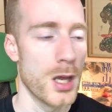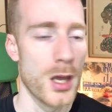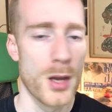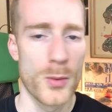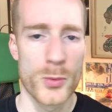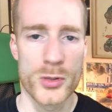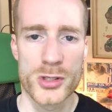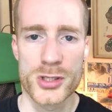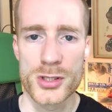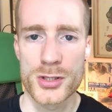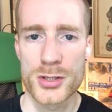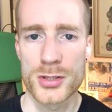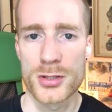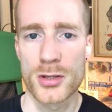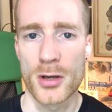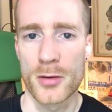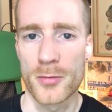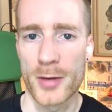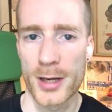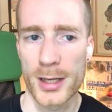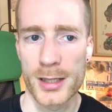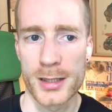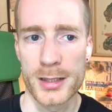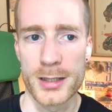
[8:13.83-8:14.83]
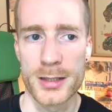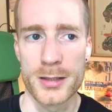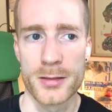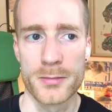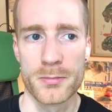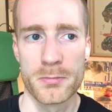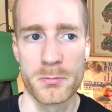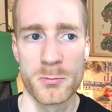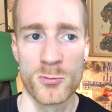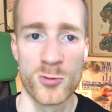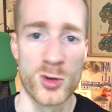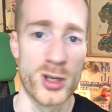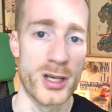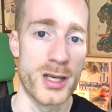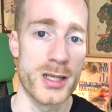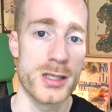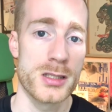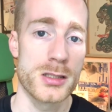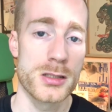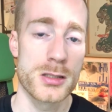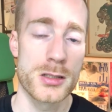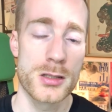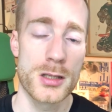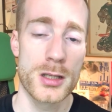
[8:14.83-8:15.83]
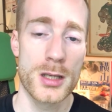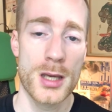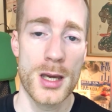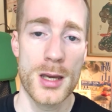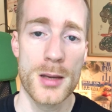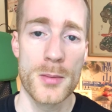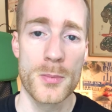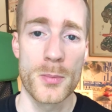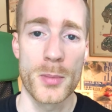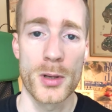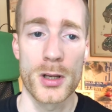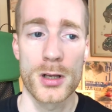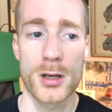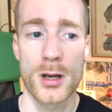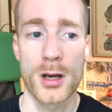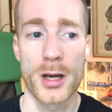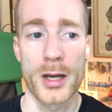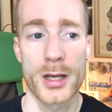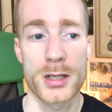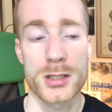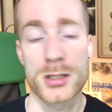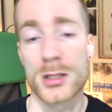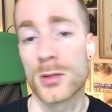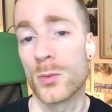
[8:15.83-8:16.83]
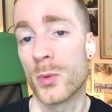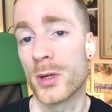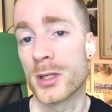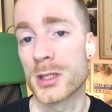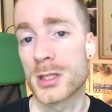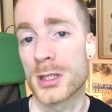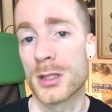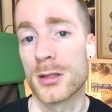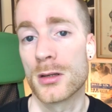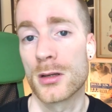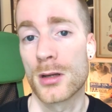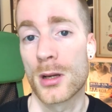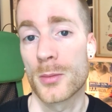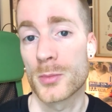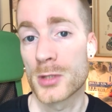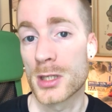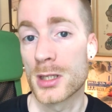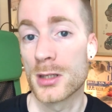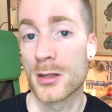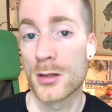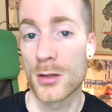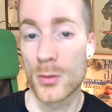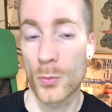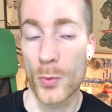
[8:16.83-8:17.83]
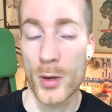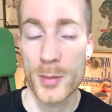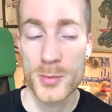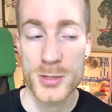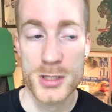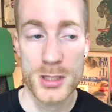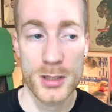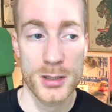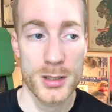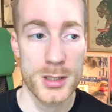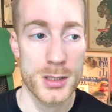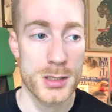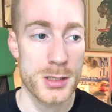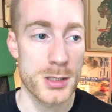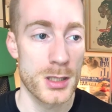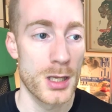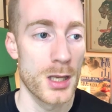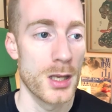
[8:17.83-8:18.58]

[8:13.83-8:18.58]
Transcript: which isn't directly related to the game, but I actually went in and updated the website,